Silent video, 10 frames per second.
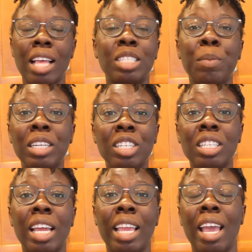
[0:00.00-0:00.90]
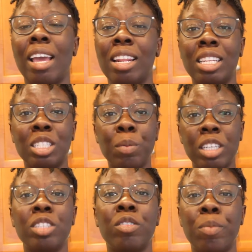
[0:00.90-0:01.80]
as much as I can and as
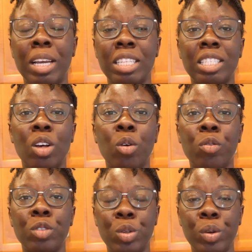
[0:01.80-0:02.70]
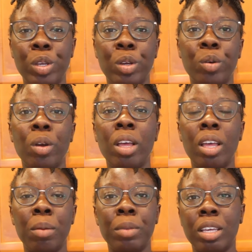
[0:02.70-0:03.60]
much of myself to you,
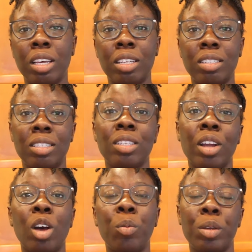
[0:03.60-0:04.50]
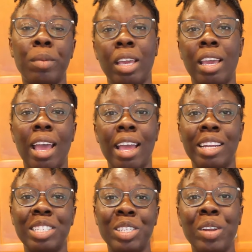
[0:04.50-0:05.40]
because you're helping me
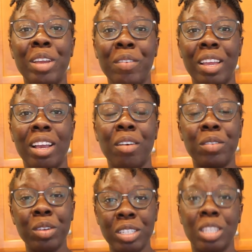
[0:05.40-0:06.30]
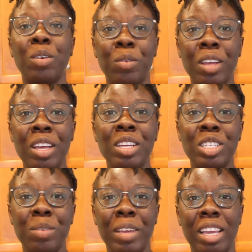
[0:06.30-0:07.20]
and you're giving of yourself
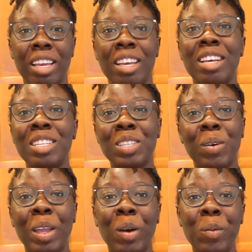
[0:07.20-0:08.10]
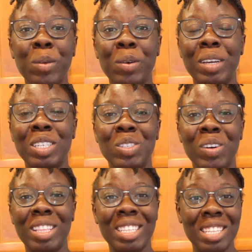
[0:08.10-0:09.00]
to me. So I hope you
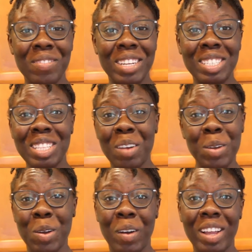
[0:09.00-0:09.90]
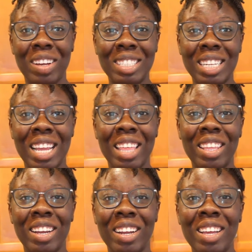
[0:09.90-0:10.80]
enjoy this adventure that we're going on
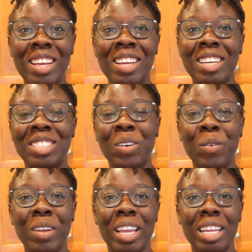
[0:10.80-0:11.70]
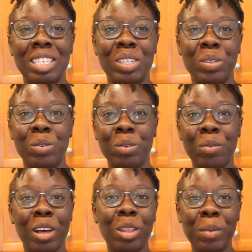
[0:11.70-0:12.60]
together. Don't forget to
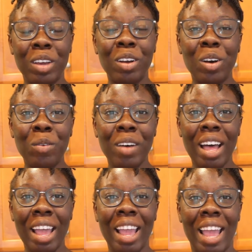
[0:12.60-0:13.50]
follow me on Ko-fi,